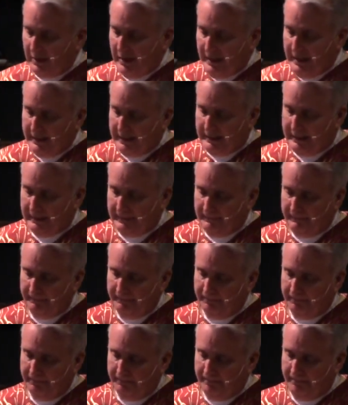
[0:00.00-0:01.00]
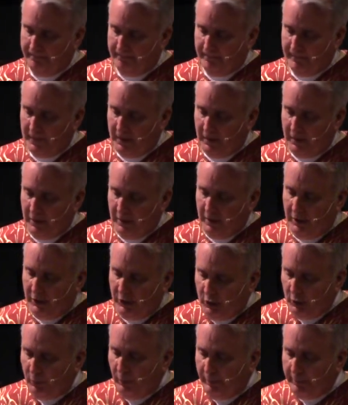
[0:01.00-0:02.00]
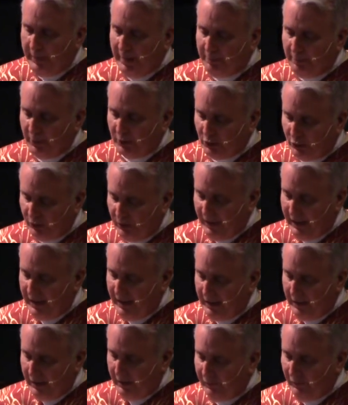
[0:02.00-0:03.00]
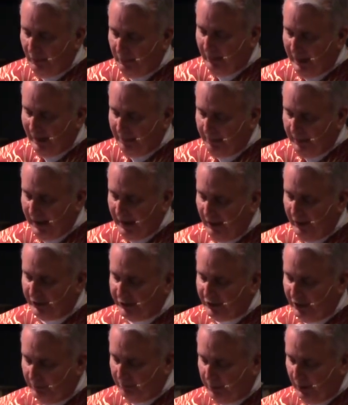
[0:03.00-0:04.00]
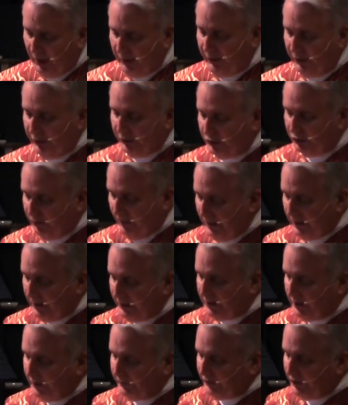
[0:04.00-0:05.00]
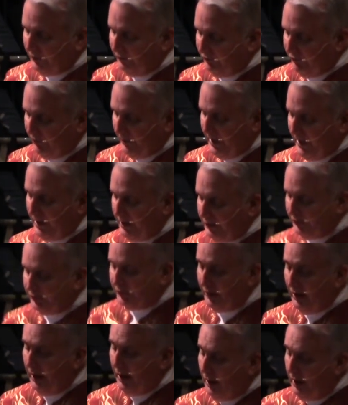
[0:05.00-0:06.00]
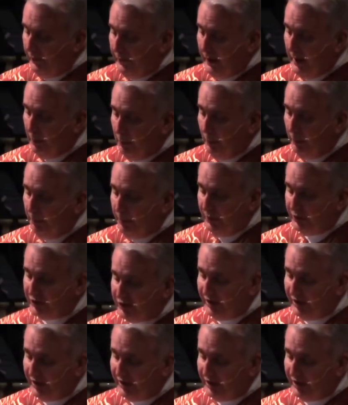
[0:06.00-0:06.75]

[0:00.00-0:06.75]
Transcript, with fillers: like, You will be betrayed even by parents and brothers, relatives and friends. They will put